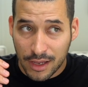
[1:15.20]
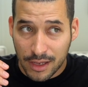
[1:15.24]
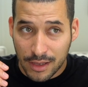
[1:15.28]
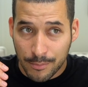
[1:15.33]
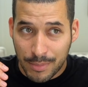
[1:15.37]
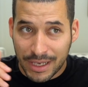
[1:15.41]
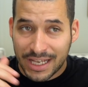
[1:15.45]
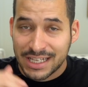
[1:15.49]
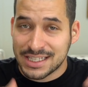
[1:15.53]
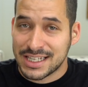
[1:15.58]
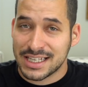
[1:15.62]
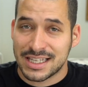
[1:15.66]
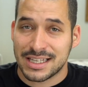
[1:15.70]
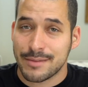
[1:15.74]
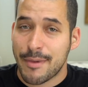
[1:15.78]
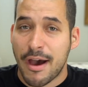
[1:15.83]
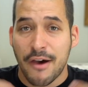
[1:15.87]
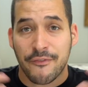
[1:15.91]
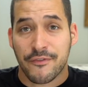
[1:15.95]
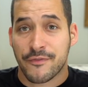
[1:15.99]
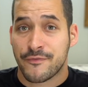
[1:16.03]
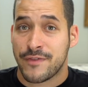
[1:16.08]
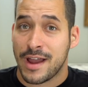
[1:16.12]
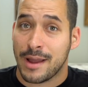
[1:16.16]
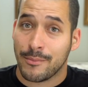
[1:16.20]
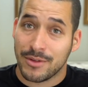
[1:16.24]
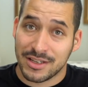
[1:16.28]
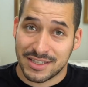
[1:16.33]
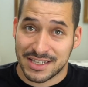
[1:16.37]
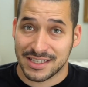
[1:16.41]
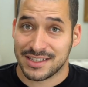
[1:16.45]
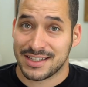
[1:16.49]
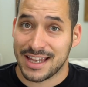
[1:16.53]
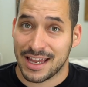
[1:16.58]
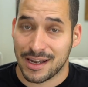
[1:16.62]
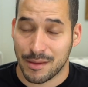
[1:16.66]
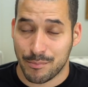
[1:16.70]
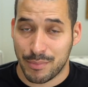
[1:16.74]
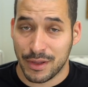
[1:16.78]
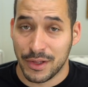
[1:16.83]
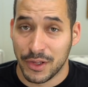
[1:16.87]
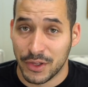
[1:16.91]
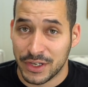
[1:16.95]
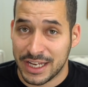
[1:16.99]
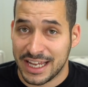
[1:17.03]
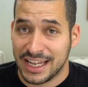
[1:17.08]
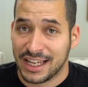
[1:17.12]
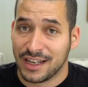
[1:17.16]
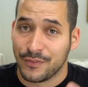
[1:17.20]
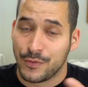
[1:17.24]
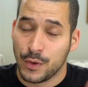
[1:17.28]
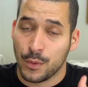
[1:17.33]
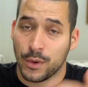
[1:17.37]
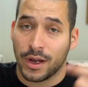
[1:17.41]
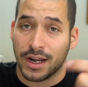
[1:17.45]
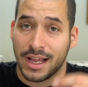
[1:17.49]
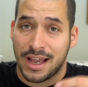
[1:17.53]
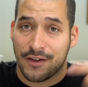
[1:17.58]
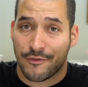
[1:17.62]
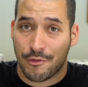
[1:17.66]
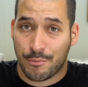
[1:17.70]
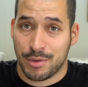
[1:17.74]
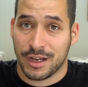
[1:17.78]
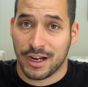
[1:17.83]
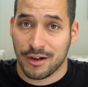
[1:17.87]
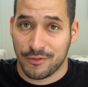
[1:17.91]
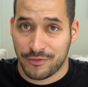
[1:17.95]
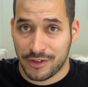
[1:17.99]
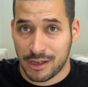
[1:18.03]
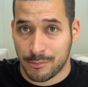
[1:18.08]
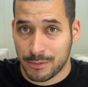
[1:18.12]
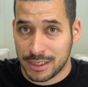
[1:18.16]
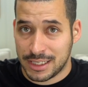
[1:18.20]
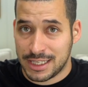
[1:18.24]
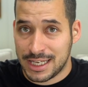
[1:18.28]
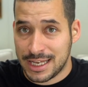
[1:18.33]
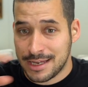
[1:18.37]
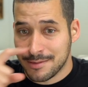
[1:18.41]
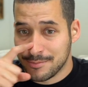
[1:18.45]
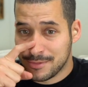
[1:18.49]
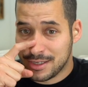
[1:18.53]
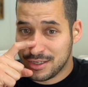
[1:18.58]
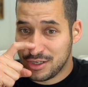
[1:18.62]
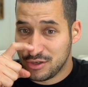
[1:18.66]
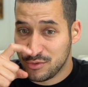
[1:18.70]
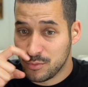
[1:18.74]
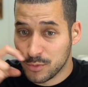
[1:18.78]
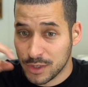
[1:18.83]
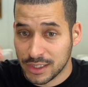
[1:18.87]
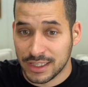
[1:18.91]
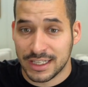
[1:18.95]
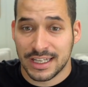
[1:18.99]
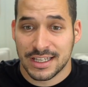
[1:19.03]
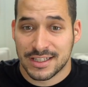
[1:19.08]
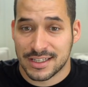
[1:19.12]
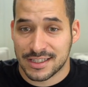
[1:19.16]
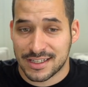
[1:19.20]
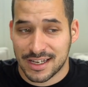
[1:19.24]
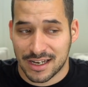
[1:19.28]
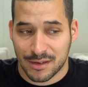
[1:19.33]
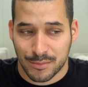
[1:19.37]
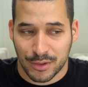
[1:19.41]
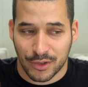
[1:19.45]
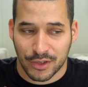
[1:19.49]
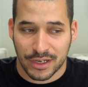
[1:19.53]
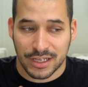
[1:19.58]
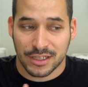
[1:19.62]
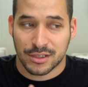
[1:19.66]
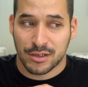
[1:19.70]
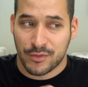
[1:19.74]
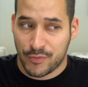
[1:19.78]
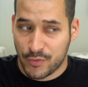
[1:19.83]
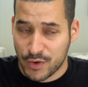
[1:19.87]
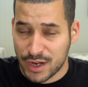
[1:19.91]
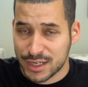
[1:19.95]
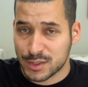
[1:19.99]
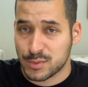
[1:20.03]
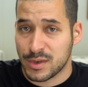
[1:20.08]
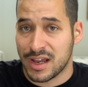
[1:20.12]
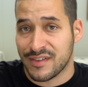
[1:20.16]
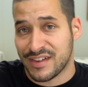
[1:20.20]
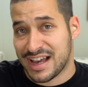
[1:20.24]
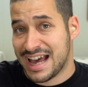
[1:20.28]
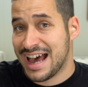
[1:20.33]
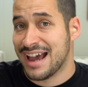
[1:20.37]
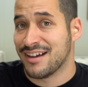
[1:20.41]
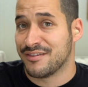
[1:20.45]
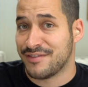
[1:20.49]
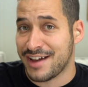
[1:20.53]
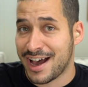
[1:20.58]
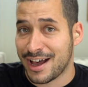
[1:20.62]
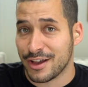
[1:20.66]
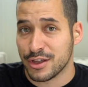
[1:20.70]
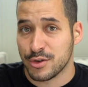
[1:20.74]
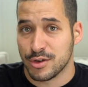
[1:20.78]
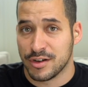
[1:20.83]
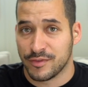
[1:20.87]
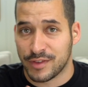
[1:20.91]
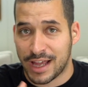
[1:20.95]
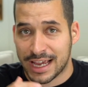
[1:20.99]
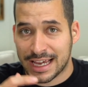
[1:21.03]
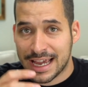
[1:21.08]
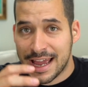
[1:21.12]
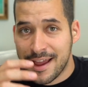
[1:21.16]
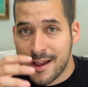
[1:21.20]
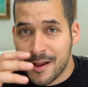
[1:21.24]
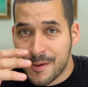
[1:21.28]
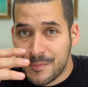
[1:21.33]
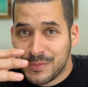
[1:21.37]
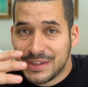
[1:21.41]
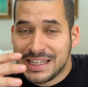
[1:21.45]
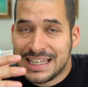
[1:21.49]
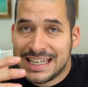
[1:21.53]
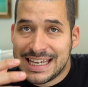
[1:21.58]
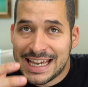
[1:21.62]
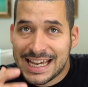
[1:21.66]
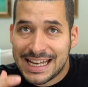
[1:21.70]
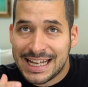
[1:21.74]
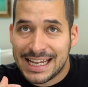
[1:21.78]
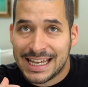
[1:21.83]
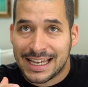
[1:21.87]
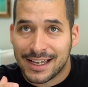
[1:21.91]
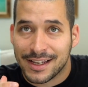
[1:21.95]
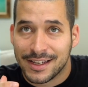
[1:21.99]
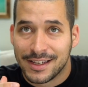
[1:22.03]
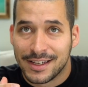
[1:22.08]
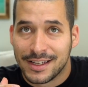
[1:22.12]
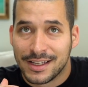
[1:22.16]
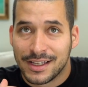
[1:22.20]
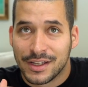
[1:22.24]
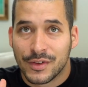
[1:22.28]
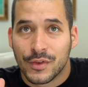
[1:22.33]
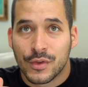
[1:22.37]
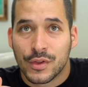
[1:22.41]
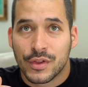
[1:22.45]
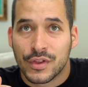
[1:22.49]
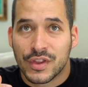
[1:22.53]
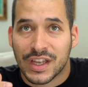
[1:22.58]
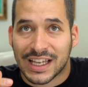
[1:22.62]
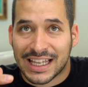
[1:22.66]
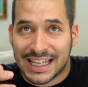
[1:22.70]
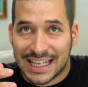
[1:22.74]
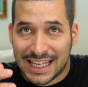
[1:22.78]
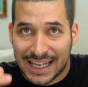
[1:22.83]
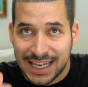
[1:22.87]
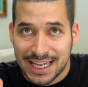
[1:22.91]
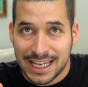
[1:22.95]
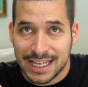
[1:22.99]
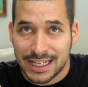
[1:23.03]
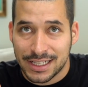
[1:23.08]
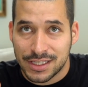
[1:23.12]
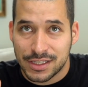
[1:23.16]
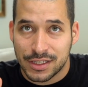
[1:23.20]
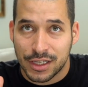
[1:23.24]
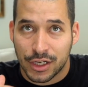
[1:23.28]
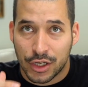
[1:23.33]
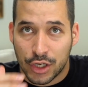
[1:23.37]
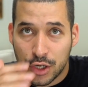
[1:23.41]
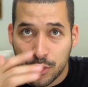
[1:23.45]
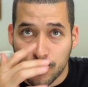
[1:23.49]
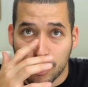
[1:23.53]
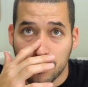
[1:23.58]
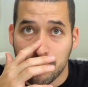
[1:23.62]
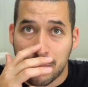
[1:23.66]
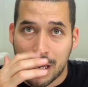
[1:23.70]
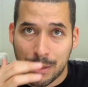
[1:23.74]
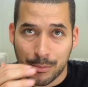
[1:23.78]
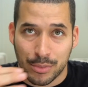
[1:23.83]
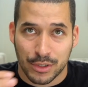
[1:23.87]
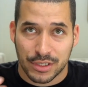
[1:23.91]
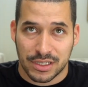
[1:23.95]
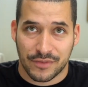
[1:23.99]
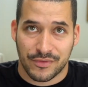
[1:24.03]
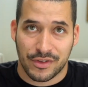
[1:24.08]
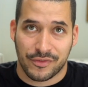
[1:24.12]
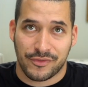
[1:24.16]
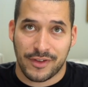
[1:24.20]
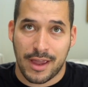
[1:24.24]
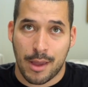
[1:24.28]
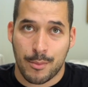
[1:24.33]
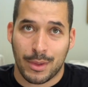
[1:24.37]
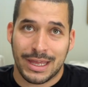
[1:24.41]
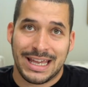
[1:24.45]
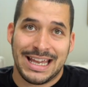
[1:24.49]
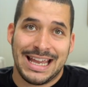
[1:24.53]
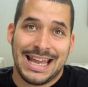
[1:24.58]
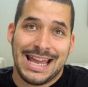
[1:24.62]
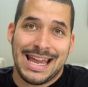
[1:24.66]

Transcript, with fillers: because this is about family sustainability. And if you want to have a bigger family team, then you really need sustainability. So for us, we have a high value of like getting the kids, the newer members of the family